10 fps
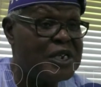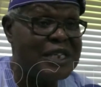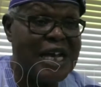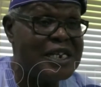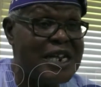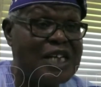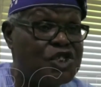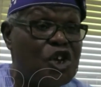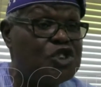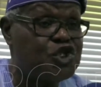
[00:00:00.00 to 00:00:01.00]
researching. There
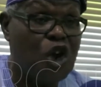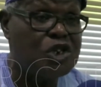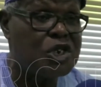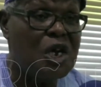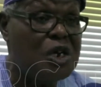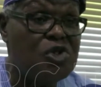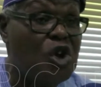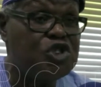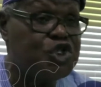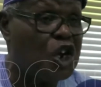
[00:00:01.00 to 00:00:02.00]
is no short,
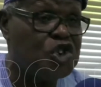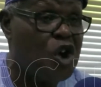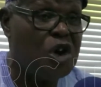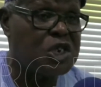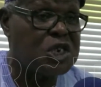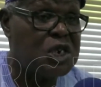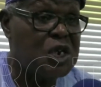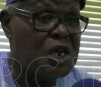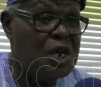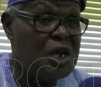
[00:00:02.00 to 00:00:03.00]
no shortcut.
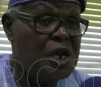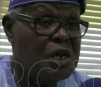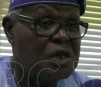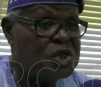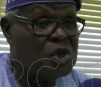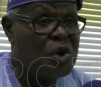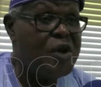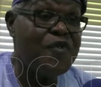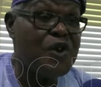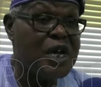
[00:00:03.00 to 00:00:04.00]
So
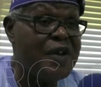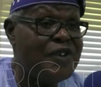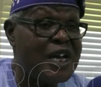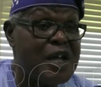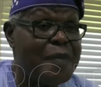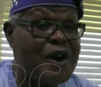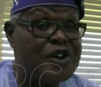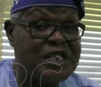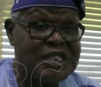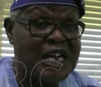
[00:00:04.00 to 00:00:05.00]
if, you, if they keep on
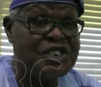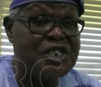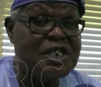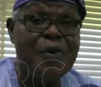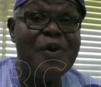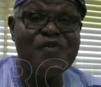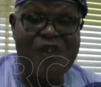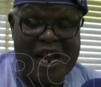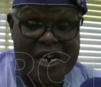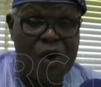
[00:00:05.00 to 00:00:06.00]
researching, they will
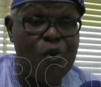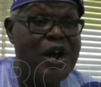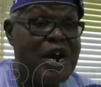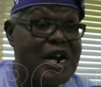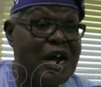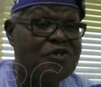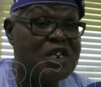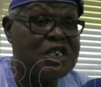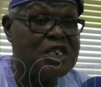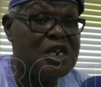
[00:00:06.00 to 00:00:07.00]
find a way around
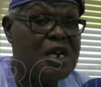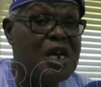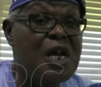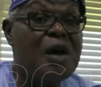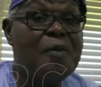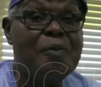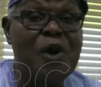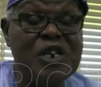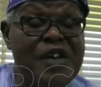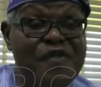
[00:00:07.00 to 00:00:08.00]
it.
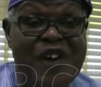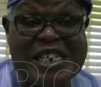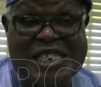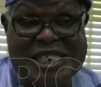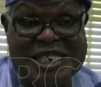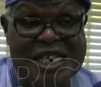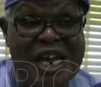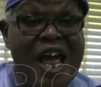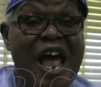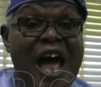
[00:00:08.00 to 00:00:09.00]
Both the vets
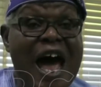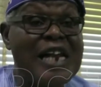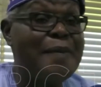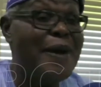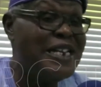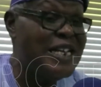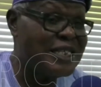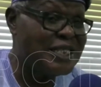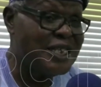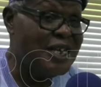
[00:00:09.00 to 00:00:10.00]
and the
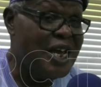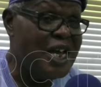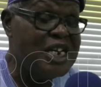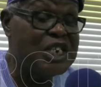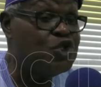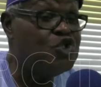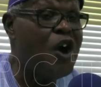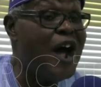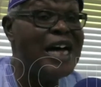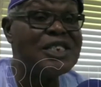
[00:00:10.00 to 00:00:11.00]
medics, they should
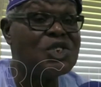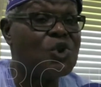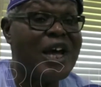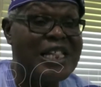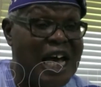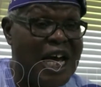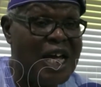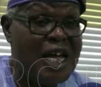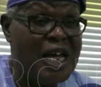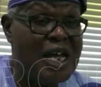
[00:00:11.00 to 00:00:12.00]
join hands together.
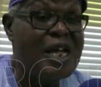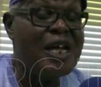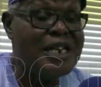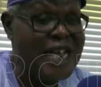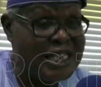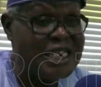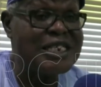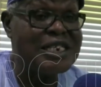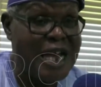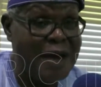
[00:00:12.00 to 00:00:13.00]
That is
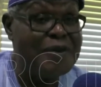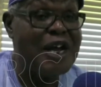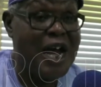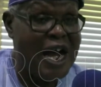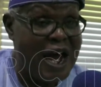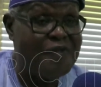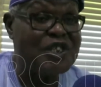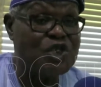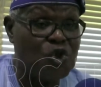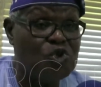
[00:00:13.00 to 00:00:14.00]
the time they can have
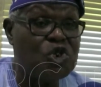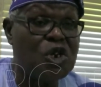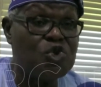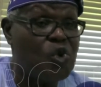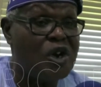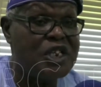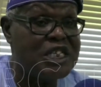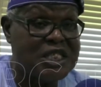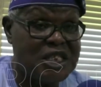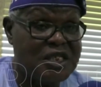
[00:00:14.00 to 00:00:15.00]
a solution to all
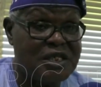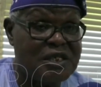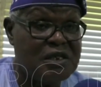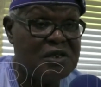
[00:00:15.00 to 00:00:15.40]
these things.